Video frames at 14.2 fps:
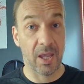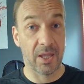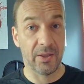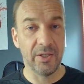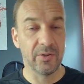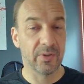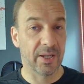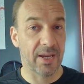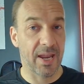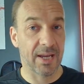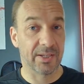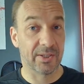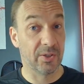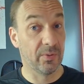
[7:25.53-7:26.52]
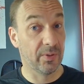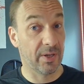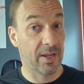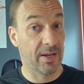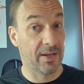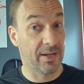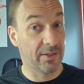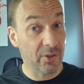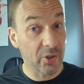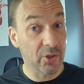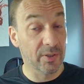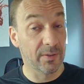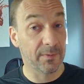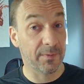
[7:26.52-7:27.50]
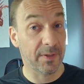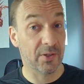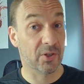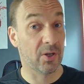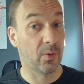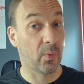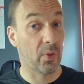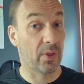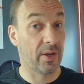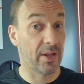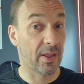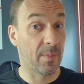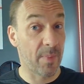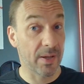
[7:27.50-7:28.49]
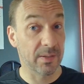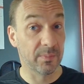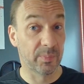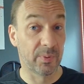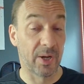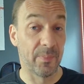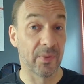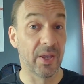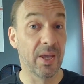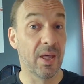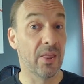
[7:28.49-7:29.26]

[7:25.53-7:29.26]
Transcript: and then you can execute an additional feature with another button prompt